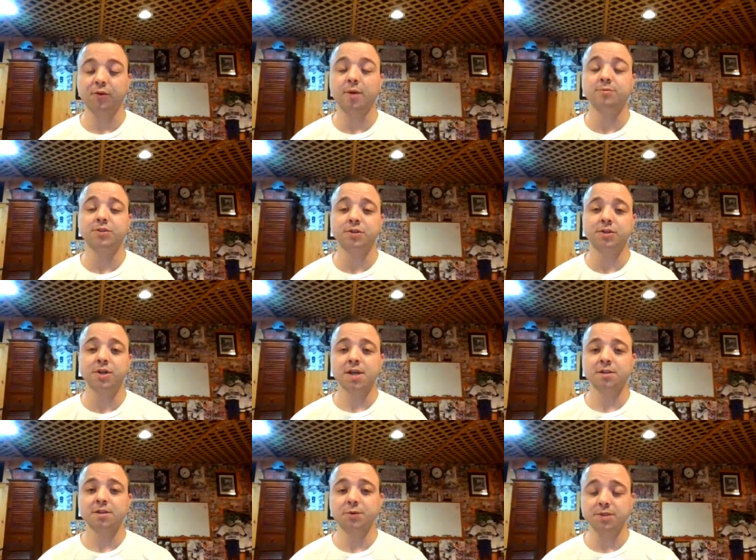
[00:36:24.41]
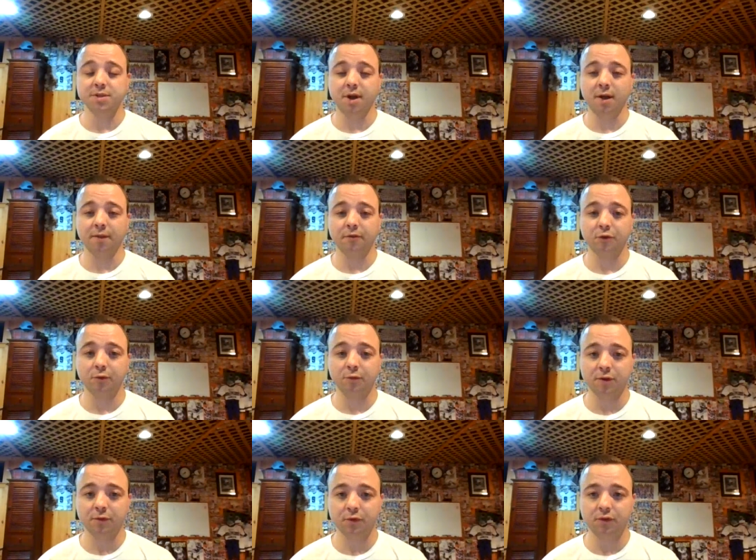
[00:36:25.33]
So I'm sure she wasn't on the
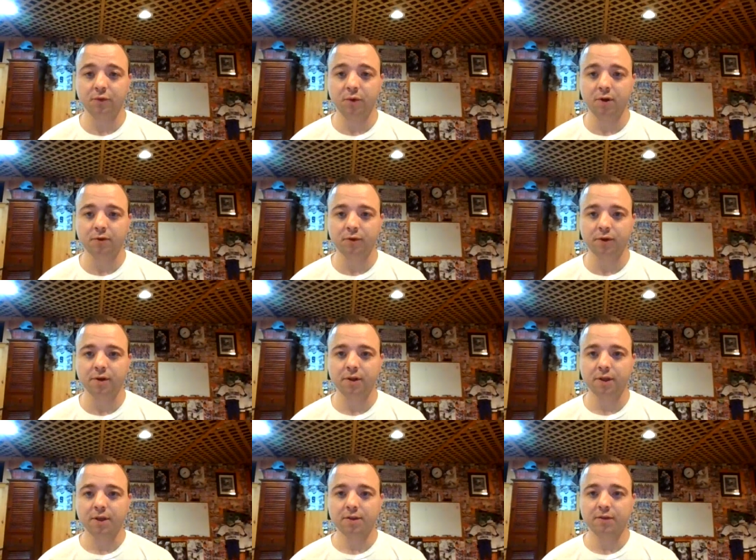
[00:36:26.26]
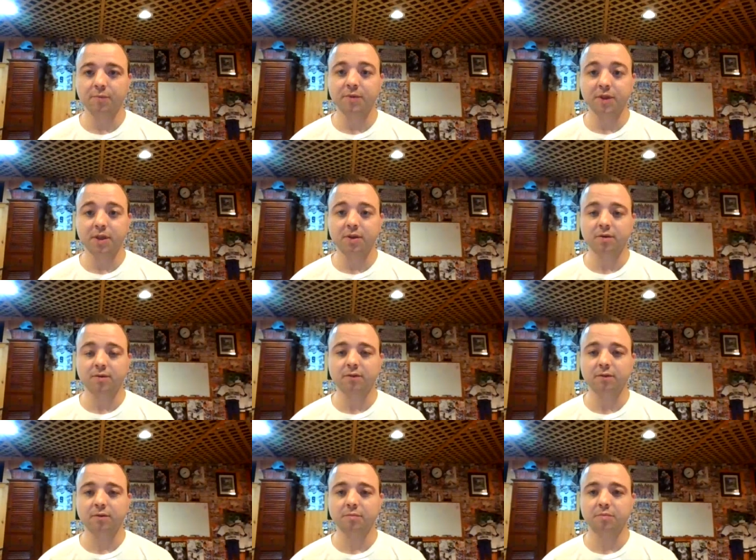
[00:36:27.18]
surface for 200 something
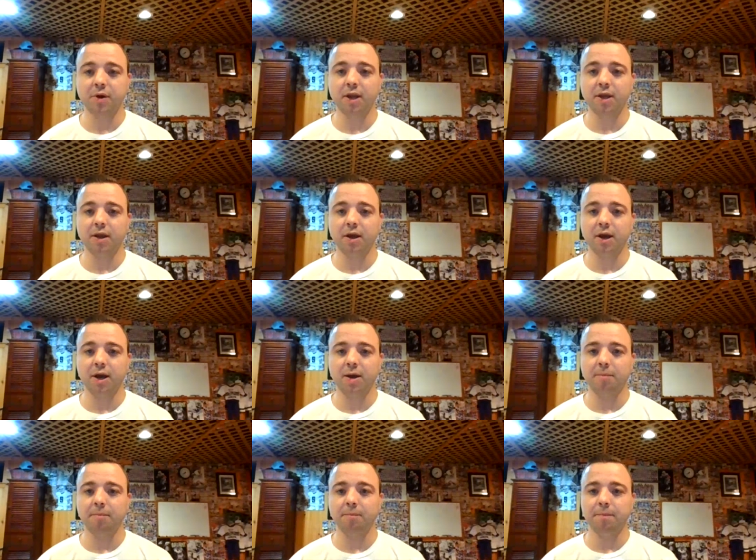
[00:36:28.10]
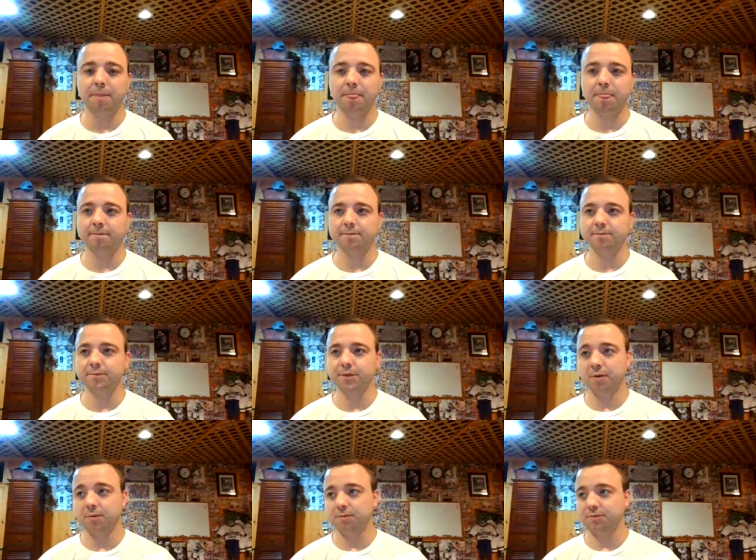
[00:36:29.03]
years, but um, you
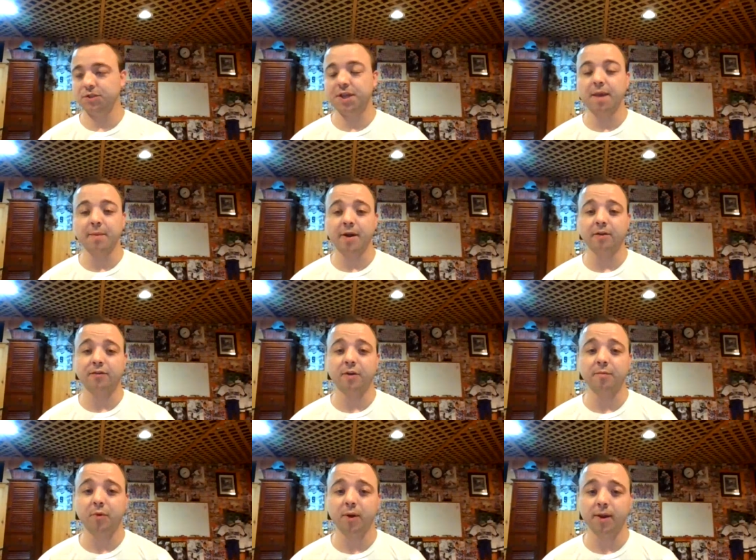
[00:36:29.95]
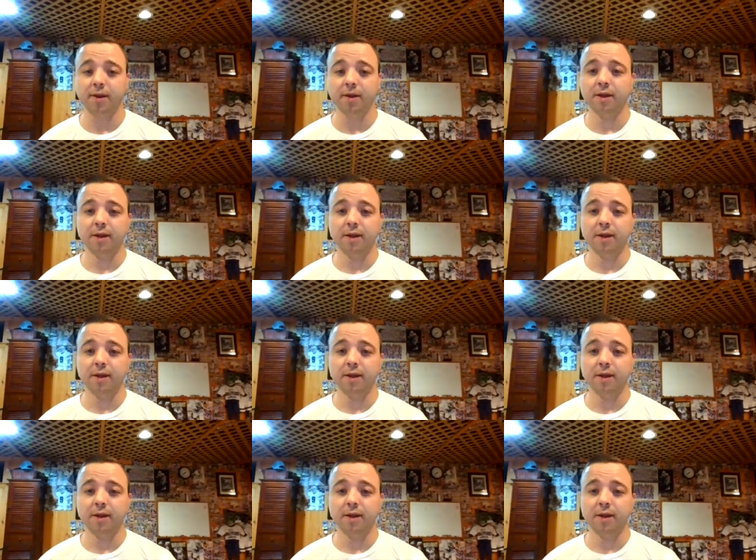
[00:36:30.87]
know she came out at some point